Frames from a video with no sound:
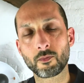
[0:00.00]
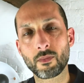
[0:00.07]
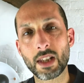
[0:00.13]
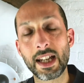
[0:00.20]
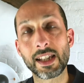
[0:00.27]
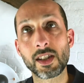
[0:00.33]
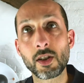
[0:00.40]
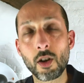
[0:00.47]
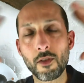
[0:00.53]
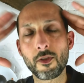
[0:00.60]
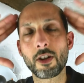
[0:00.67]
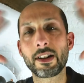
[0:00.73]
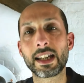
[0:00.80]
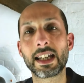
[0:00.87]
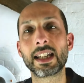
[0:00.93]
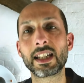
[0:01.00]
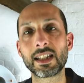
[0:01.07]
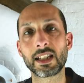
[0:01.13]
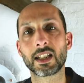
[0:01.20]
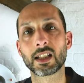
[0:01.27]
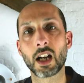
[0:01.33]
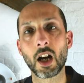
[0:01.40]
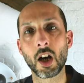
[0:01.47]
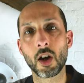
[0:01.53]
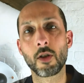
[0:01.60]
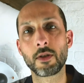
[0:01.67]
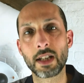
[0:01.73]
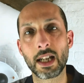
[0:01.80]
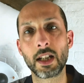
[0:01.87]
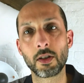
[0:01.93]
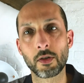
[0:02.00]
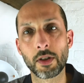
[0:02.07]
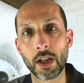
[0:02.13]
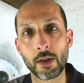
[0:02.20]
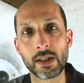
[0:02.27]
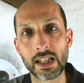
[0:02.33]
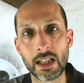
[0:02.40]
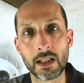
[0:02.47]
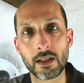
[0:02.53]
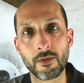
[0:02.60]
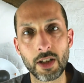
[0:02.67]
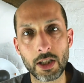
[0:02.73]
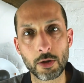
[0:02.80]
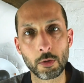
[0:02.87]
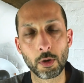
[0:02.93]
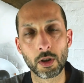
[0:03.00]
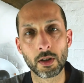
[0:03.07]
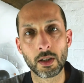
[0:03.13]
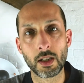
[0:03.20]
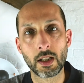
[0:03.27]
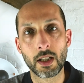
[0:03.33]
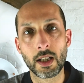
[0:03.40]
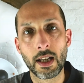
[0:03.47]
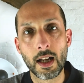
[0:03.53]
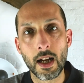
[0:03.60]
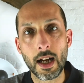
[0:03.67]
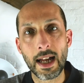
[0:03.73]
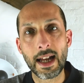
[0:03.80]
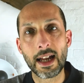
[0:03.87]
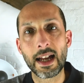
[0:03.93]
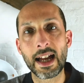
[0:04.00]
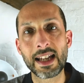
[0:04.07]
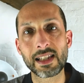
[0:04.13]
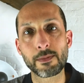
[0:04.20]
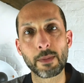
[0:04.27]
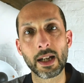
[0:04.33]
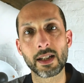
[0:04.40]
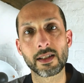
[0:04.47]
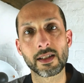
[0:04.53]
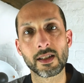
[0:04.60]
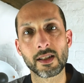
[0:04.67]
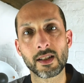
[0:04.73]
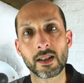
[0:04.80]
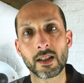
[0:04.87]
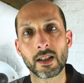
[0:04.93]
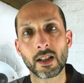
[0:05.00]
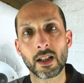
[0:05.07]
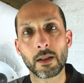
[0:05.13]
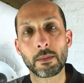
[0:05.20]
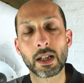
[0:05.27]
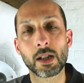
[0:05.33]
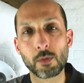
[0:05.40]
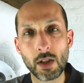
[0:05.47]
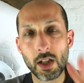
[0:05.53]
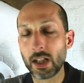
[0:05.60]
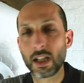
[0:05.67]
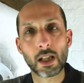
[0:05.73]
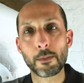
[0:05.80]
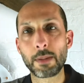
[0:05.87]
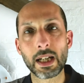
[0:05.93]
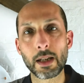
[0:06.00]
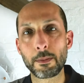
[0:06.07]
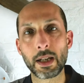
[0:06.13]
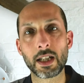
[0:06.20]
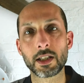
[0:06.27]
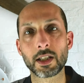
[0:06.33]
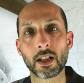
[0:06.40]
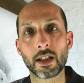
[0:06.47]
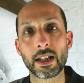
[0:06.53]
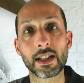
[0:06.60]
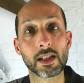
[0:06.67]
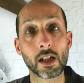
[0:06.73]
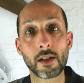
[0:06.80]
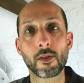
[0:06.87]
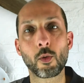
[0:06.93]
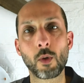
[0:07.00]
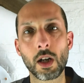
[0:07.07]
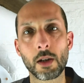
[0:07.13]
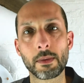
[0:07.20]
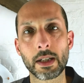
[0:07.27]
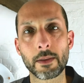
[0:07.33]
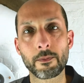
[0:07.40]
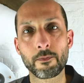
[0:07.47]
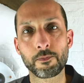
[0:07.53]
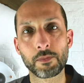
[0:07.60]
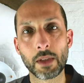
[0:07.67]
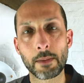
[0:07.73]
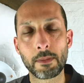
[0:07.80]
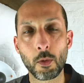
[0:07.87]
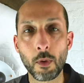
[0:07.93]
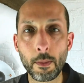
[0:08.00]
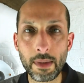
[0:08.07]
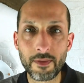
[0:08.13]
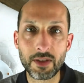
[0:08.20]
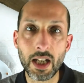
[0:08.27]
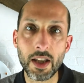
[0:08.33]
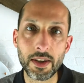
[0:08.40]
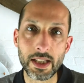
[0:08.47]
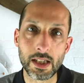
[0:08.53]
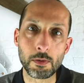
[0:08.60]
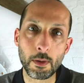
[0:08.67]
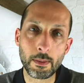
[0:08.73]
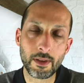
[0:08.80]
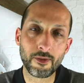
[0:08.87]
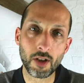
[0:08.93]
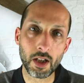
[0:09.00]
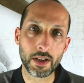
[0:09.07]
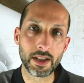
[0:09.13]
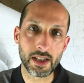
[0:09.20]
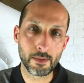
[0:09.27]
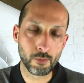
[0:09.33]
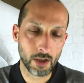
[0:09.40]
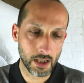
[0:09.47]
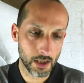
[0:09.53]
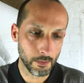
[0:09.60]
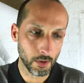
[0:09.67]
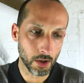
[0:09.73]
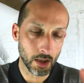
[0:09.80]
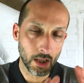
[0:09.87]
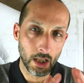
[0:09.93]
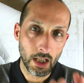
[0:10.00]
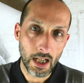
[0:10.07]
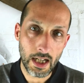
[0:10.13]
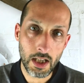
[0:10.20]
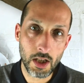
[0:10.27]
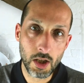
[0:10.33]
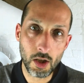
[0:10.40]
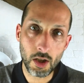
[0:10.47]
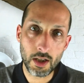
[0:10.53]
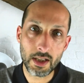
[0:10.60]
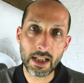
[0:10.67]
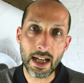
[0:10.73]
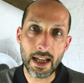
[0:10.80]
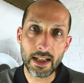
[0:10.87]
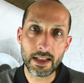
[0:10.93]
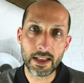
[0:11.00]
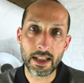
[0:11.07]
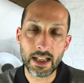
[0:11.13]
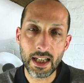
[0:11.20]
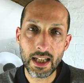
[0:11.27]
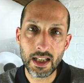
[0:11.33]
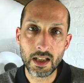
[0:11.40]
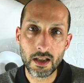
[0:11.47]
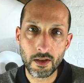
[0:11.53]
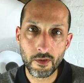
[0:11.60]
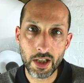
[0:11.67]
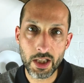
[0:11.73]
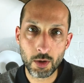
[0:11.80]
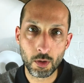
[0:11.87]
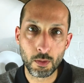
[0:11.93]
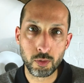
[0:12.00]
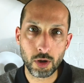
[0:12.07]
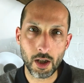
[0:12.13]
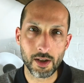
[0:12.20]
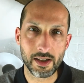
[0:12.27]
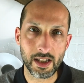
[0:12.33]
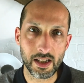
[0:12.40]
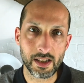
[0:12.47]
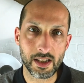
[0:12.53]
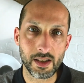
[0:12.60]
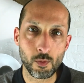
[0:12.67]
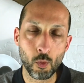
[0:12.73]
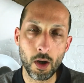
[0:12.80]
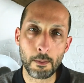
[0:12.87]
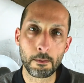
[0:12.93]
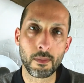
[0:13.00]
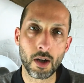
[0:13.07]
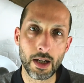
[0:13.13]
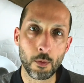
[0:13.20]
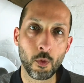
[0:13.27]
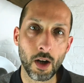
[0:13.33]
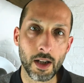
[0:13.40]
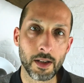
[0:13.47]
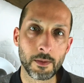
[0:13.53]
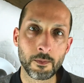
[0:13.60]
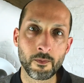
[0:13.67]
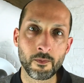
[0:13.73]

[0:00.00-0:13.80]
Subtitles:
it's not very easy to hone in on those individual aspects, because we're looking at the bigger picture and it's overwhelming. But when we've done this, when we followed this principle and looked at the individual processes one by one,